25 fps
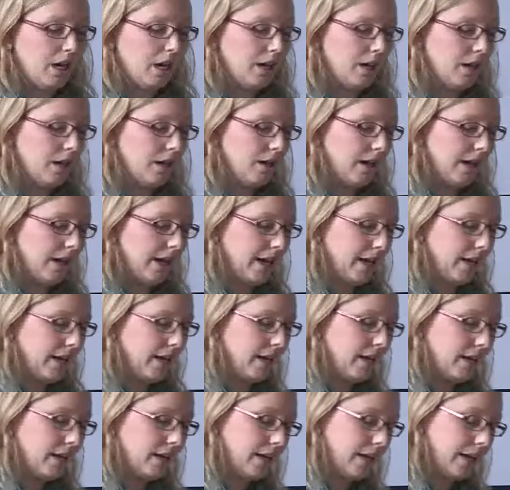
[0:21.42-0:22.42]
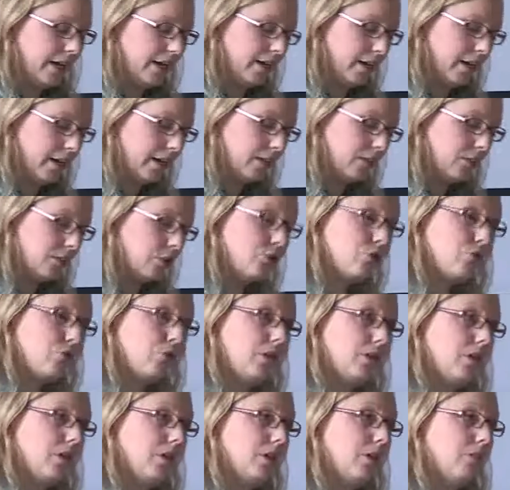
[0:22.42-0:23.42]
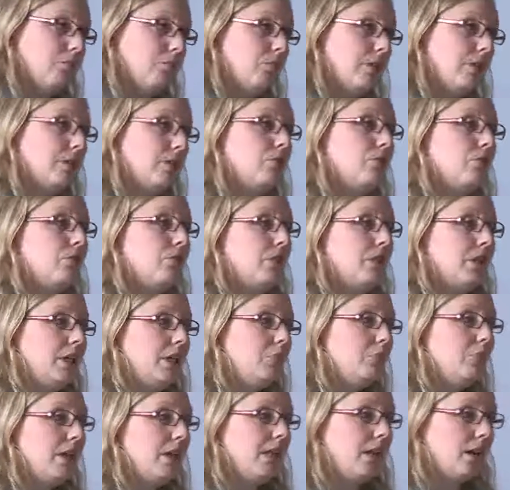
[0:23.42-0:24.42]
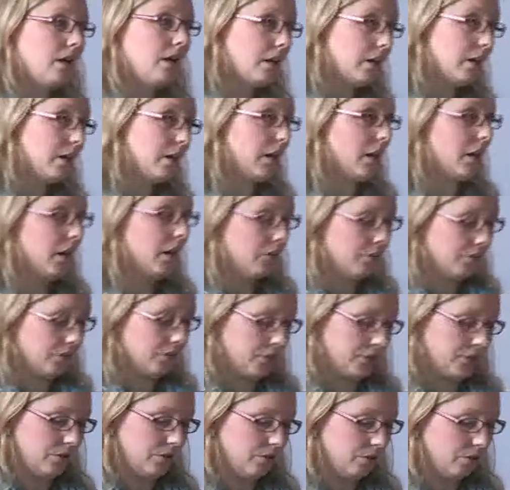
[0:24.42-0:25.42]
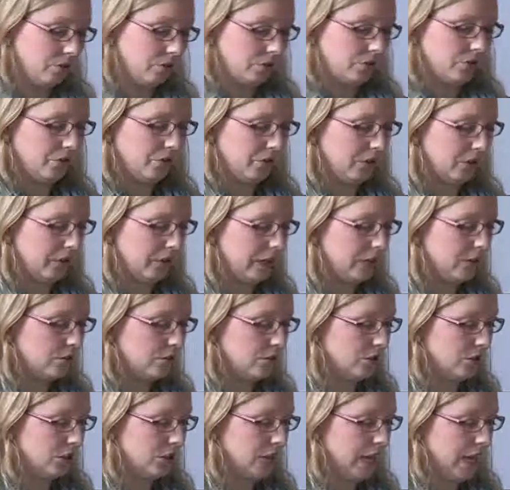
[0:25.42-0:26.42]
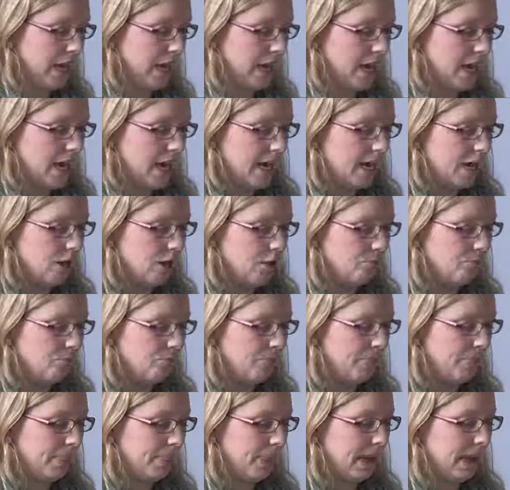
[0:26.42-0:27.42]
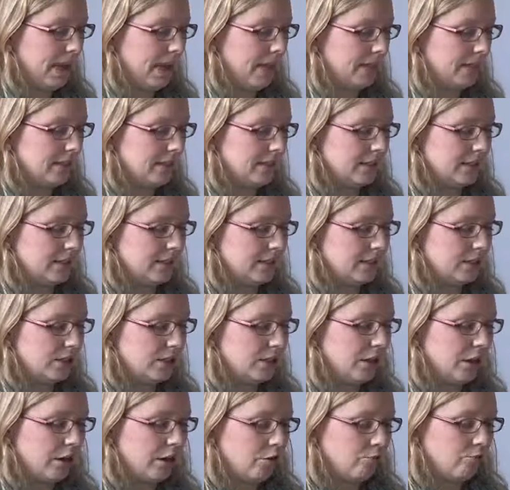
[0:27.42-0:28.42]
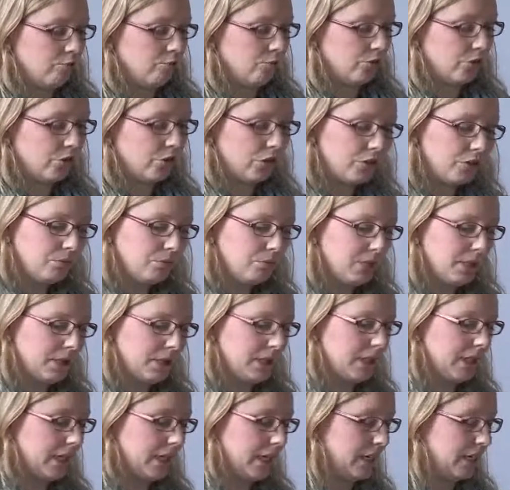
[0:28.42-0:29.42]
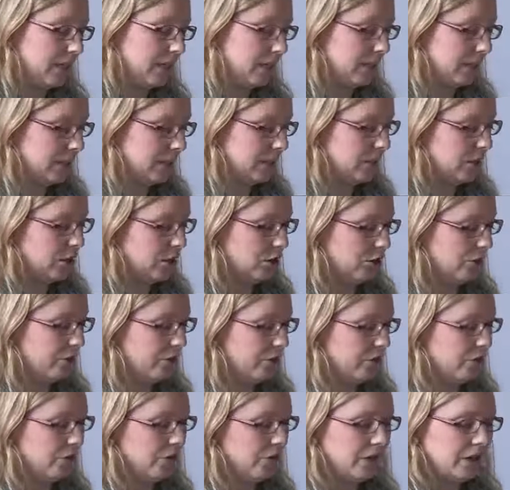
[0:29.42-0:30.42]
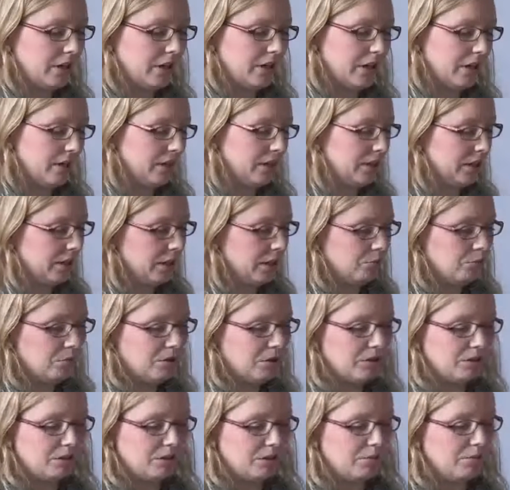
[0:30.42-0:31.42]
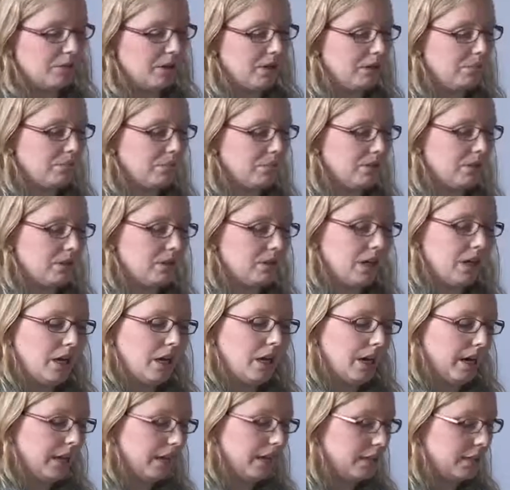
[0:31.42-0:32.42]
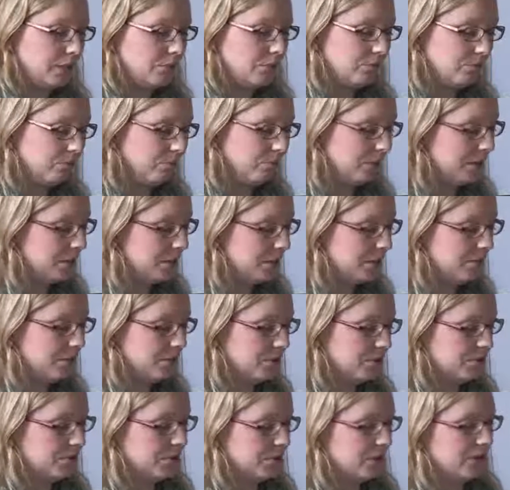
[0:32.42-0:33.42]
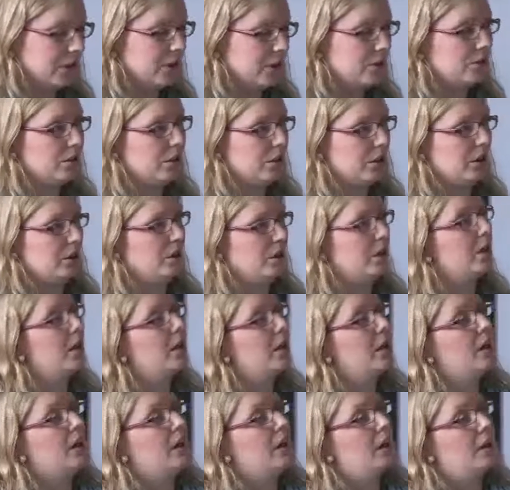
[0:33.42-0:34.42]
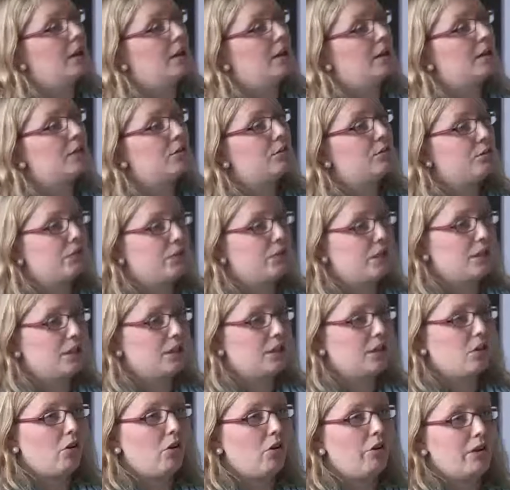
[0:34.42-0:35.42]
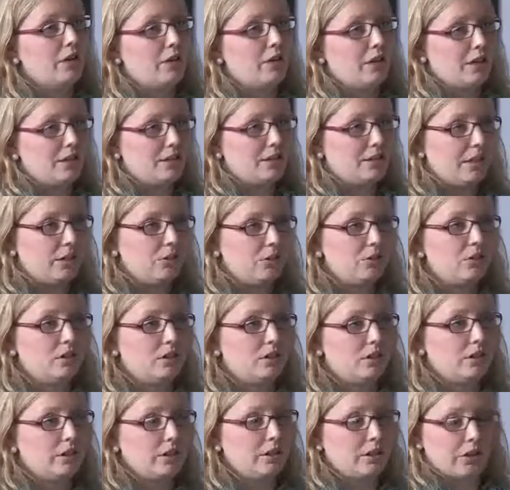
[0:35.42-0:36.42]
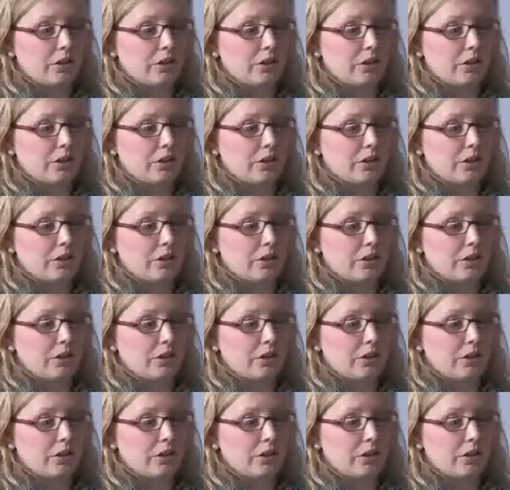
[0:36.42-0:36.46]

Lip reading: I had access to the internal email archives for coordination. I did document analysis of organizing and policy papers. I did participant observation in different organizational